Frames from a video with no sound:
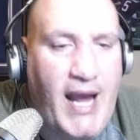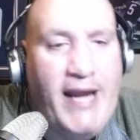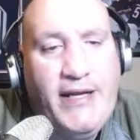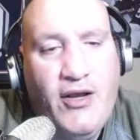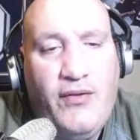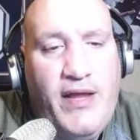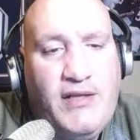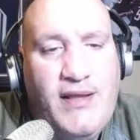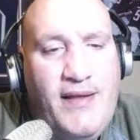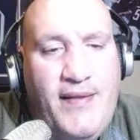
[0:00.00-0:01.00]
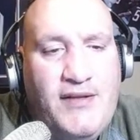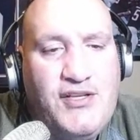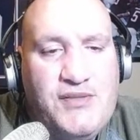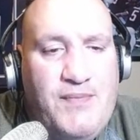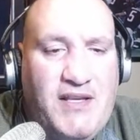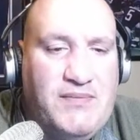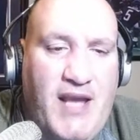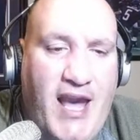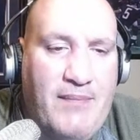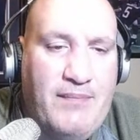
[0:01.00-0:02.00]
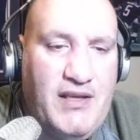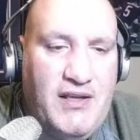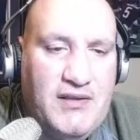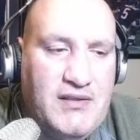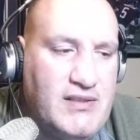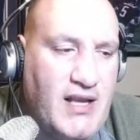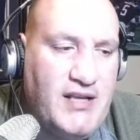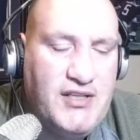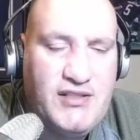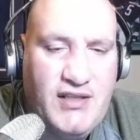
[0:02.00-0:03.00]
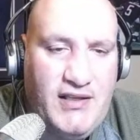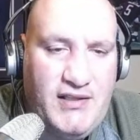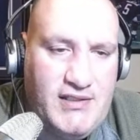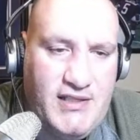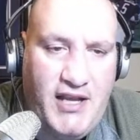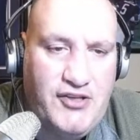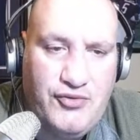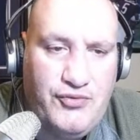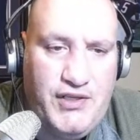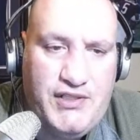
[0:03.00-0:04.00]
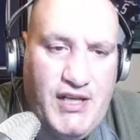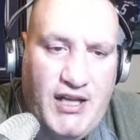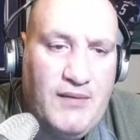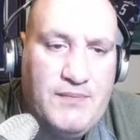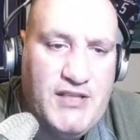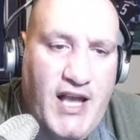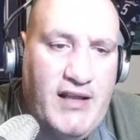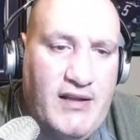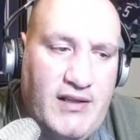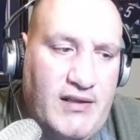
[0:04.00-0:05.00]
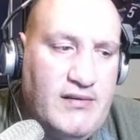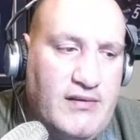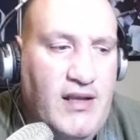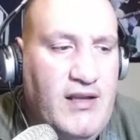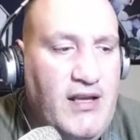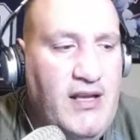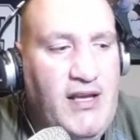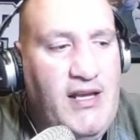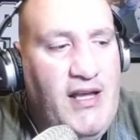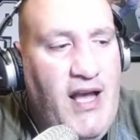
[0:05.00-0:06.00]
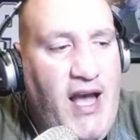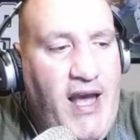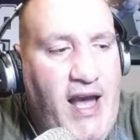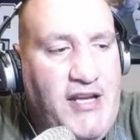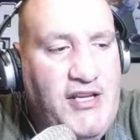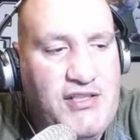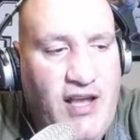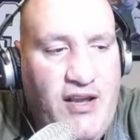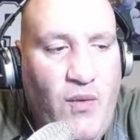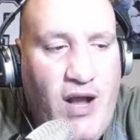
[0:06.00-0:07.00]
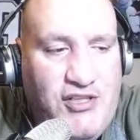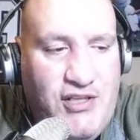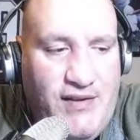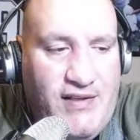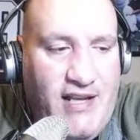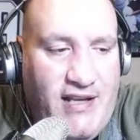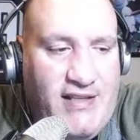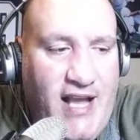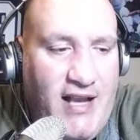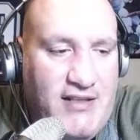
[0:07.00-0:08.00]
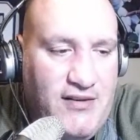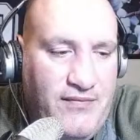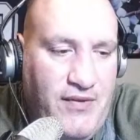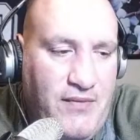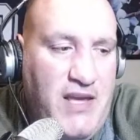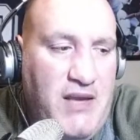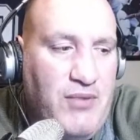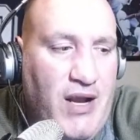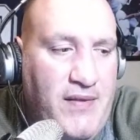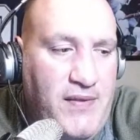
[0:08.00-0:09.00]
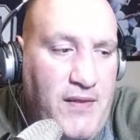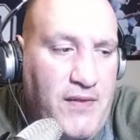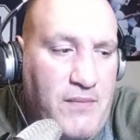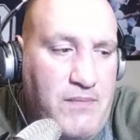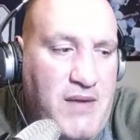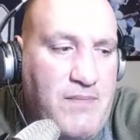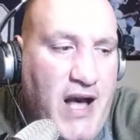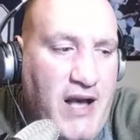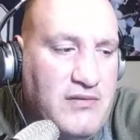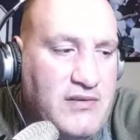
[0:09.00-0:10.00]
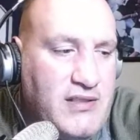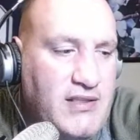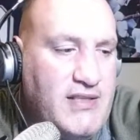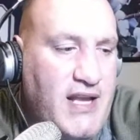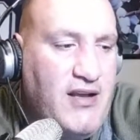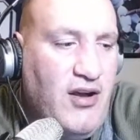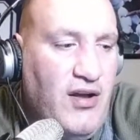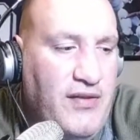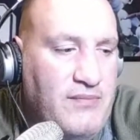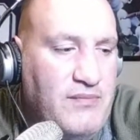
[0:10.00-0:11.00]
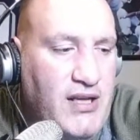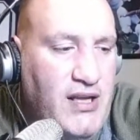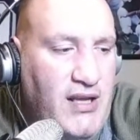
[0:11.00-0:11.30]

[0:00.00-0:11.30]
I know that just makes me happy because I just like to see Angel where he used to get upset, and I just like watching the TikToks of the me bounds, as they call them.